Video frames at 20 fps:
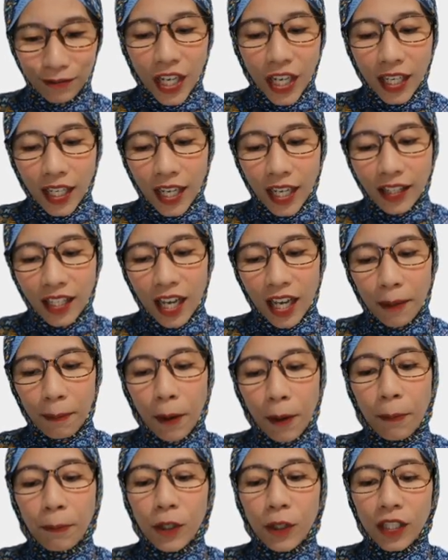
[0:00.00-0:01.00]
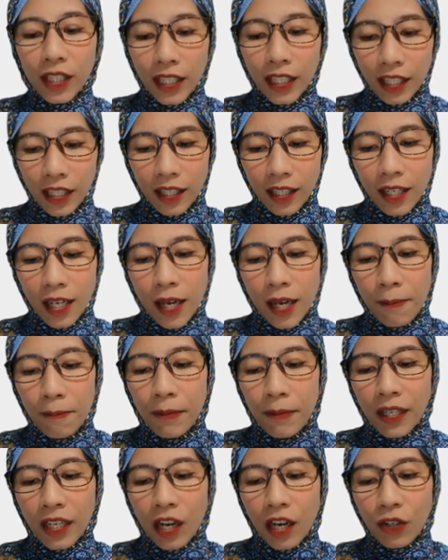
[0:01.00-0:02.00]
Jackets are popular
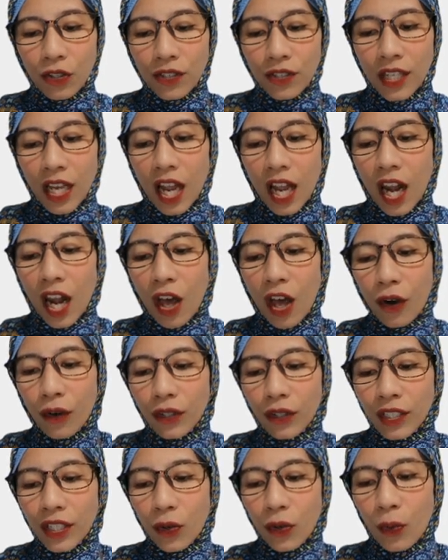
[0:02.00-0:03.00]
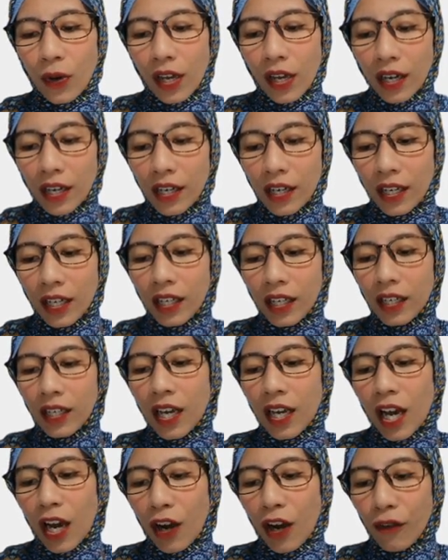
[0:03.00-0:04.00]
because they allow the wearer
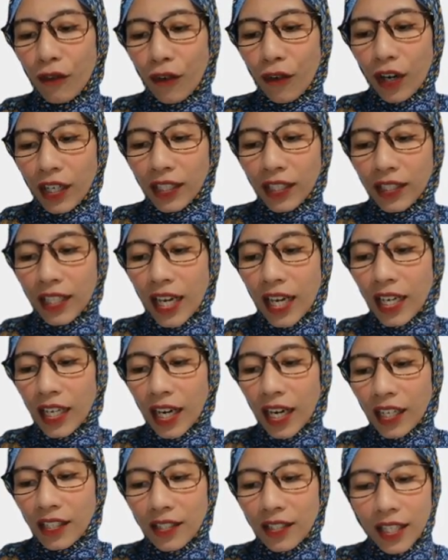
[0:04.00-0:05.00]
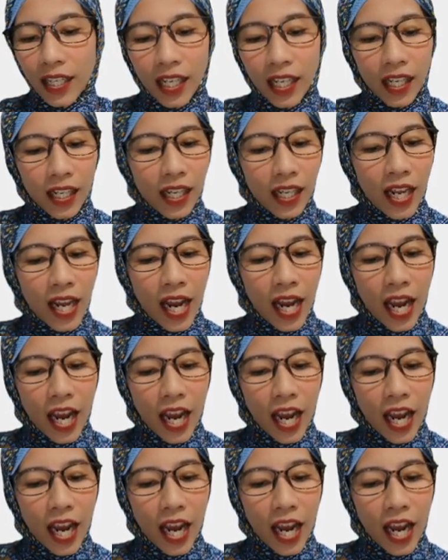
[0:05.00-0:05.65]
avoid direct skin